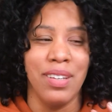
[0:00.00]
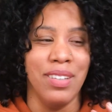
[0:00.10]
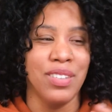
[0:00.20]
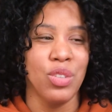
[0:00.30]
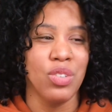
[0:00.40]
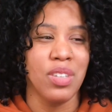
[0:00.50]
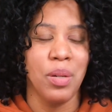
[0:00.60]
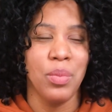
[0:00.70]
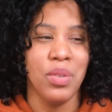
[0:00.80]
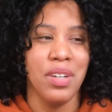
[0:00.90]
into
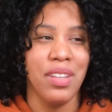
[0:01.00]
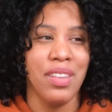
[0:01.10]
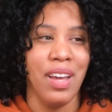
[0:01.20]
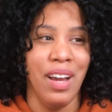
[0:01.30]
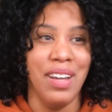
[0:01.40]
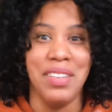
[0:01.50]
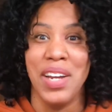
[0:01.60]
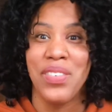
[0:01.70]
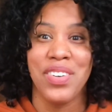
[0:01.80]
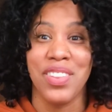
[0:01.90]
someone that I
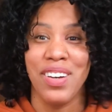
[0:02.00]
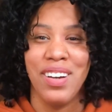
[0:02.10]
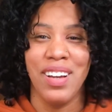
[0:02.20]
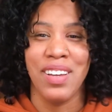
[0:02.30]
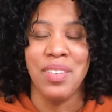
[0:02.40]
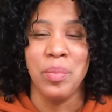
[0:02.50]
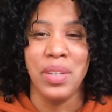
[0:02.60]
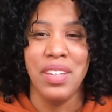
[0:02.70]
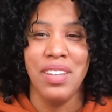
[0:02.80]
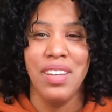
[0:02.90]
never thought I could
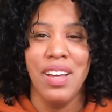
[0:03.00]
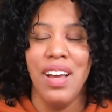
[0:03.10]
be.